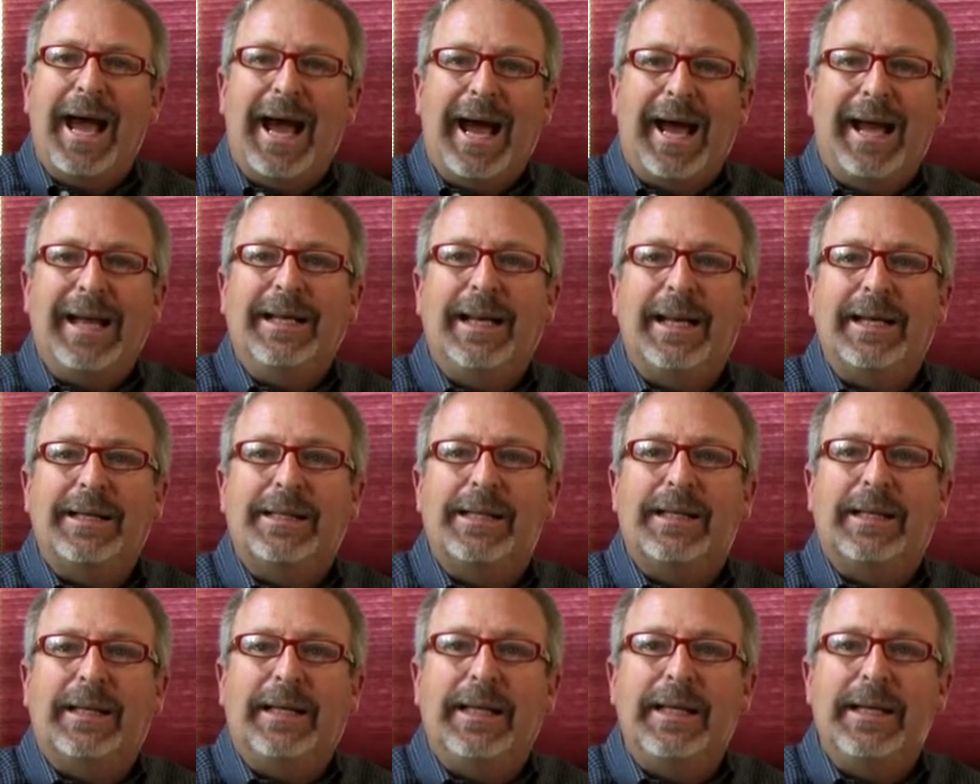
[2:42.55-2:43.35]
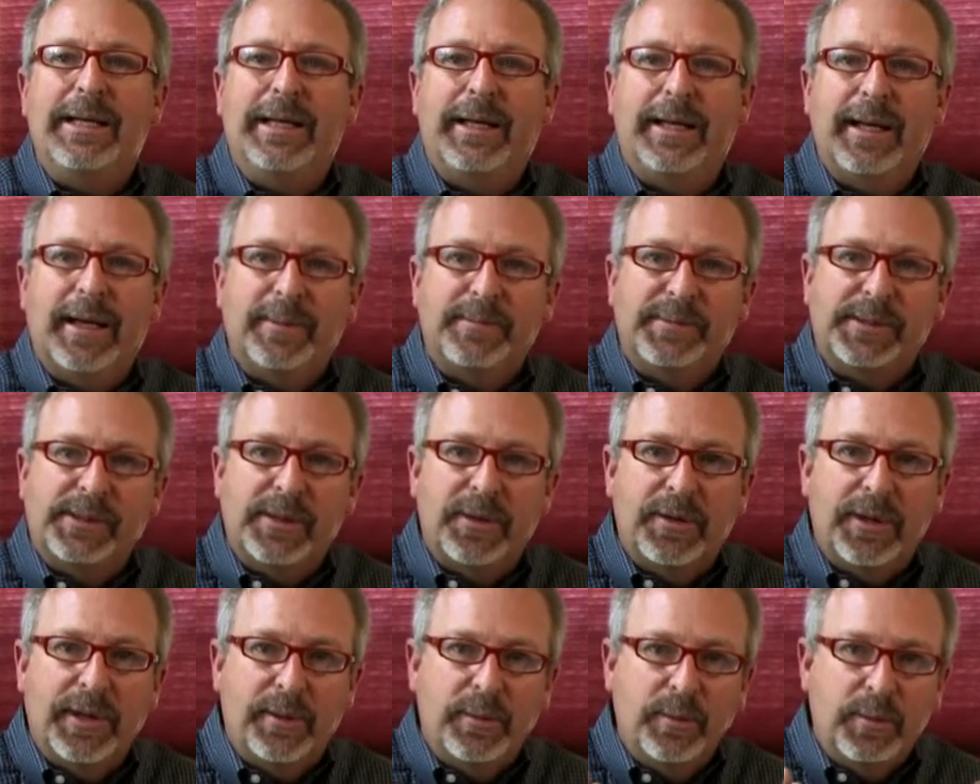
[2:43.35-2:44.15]
I'd like to clean it up so
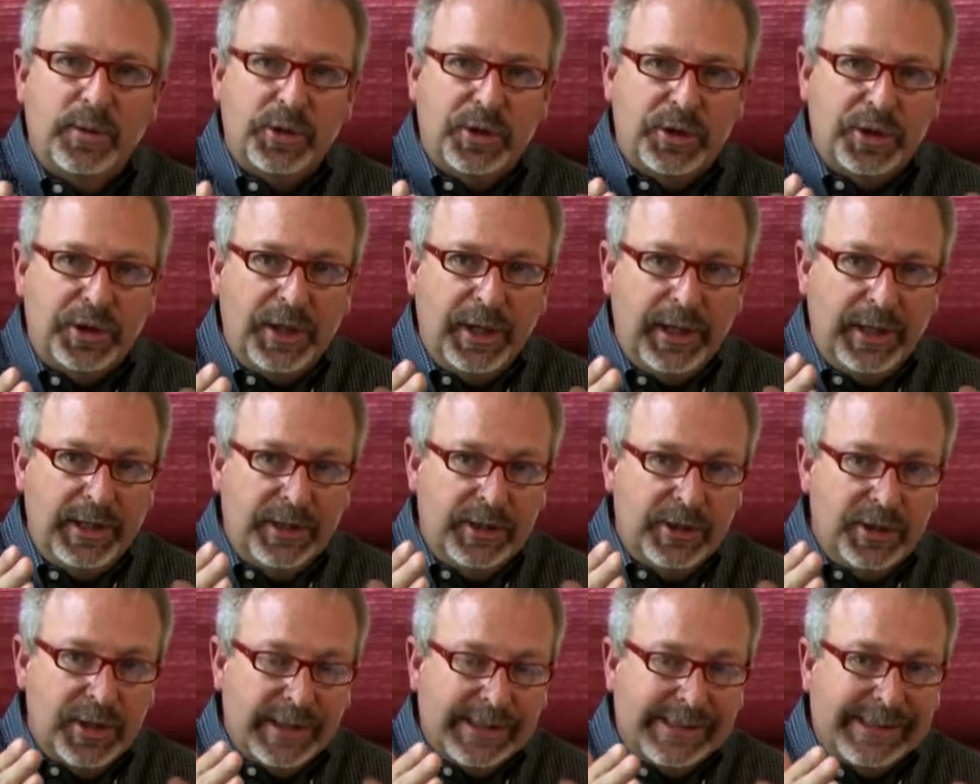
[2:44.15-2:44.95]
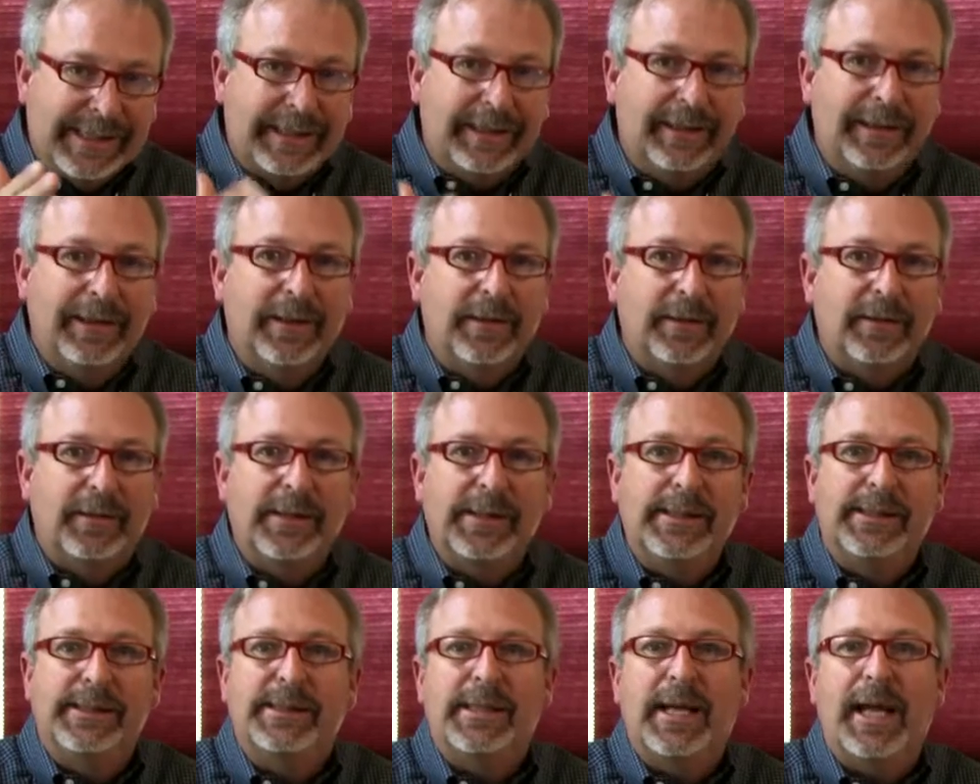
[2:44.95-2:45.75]
that she just
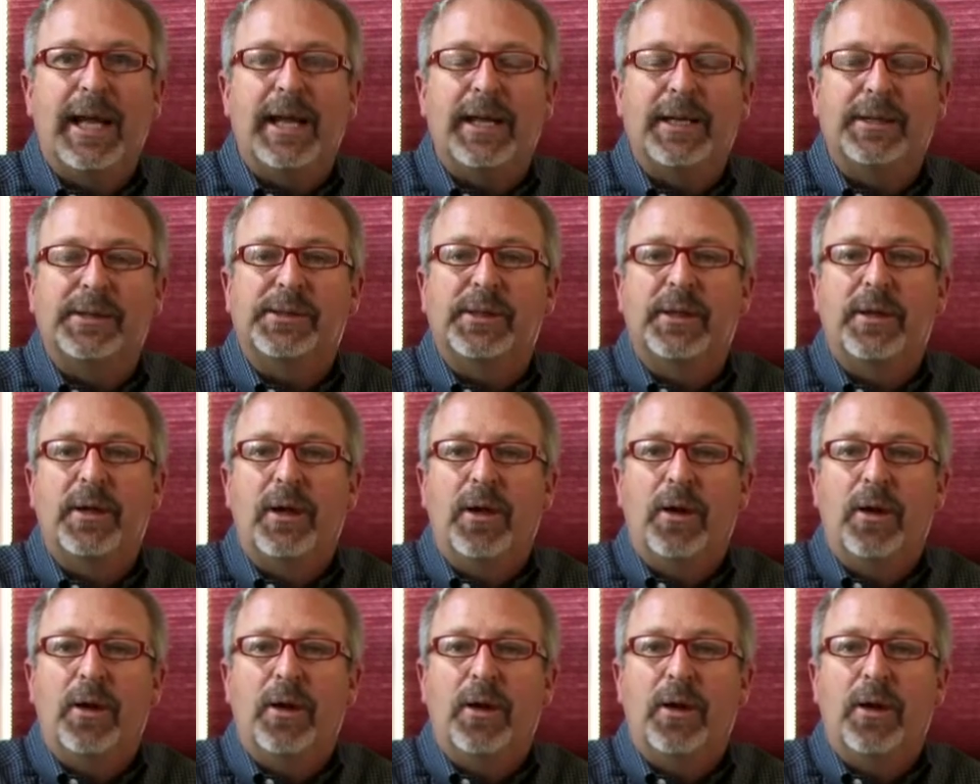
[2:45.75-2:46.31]
clearly says